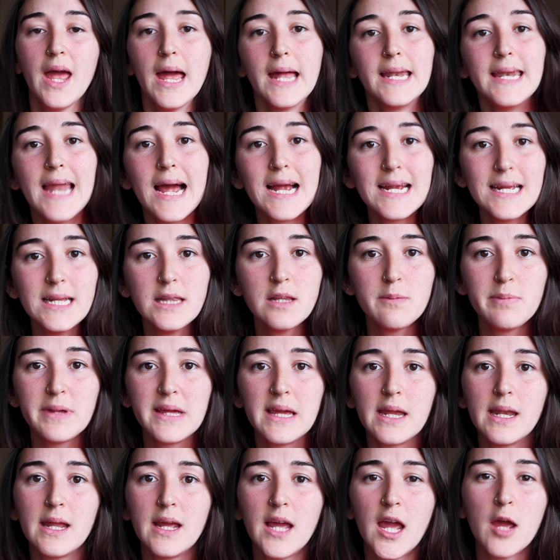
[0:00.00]
Now, in the
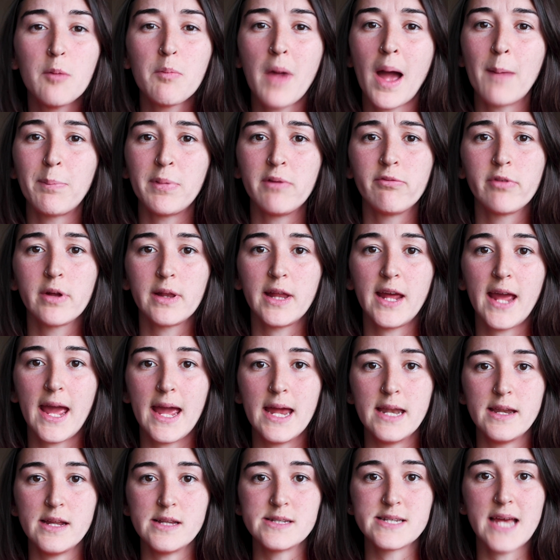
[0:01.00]
beginning, it might be really
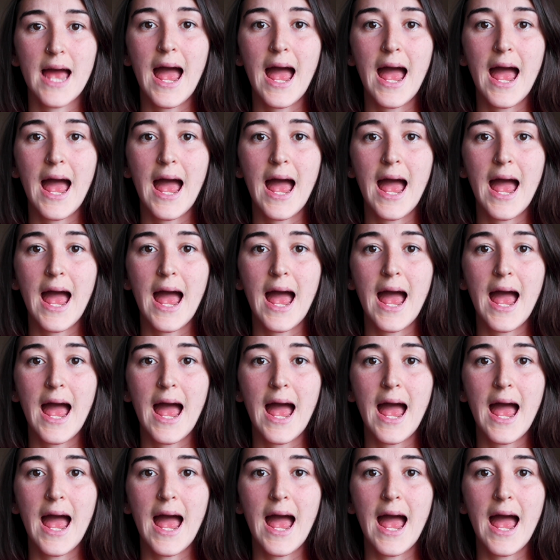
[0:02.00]
handy to